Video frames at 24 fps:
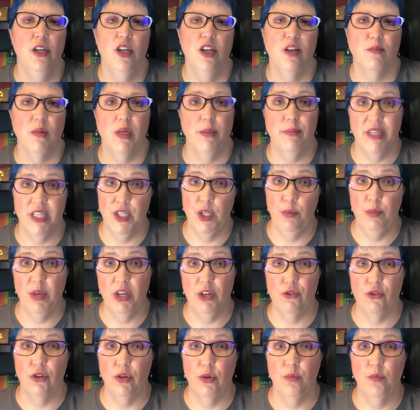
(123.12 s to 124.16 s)
my messy
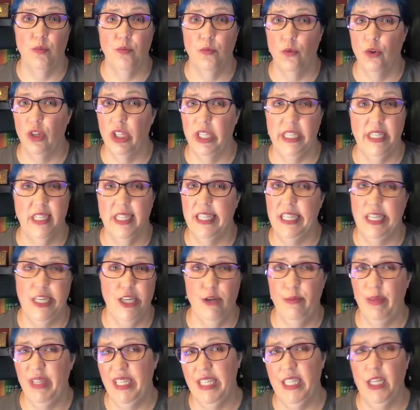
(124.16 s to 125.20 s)
bedroom really didn't need to
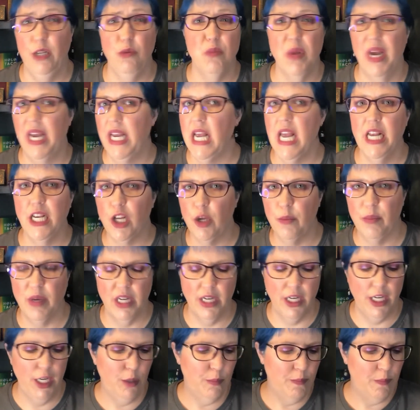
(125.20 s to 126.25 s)
be seen by
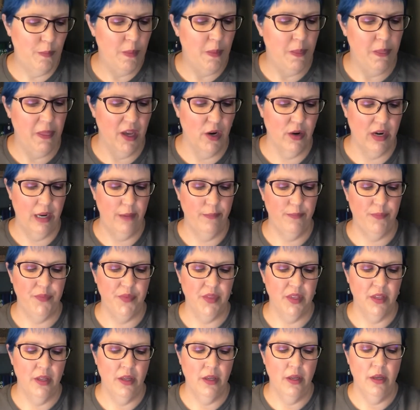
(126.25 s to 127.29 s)
anybody. All right,
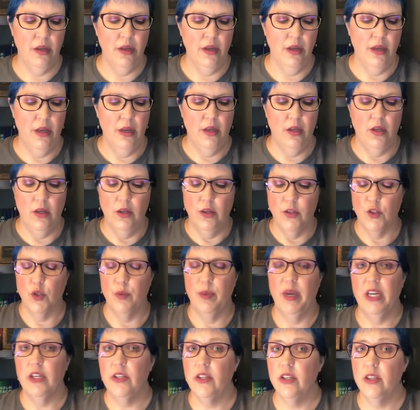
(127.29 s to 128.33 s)
so
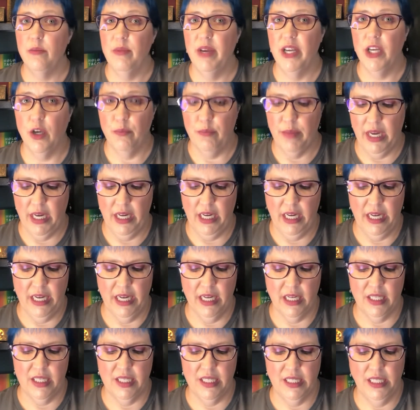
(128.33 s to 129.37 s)
back to the Makeup
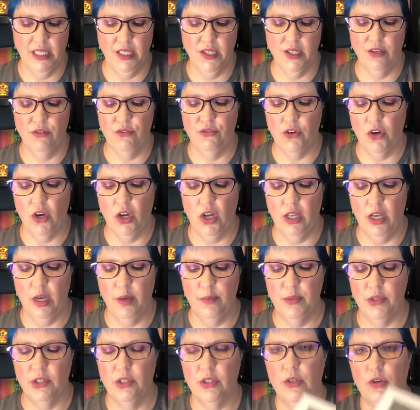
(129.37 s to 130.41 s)
Maniacs Season Fall
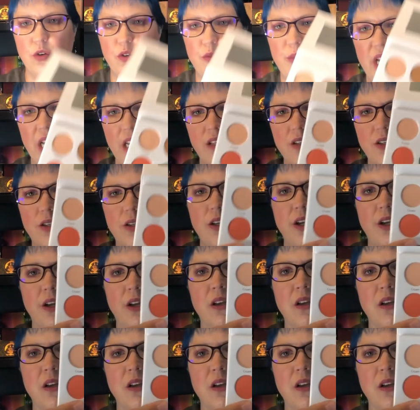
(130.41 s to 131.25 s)
Episode Mixed.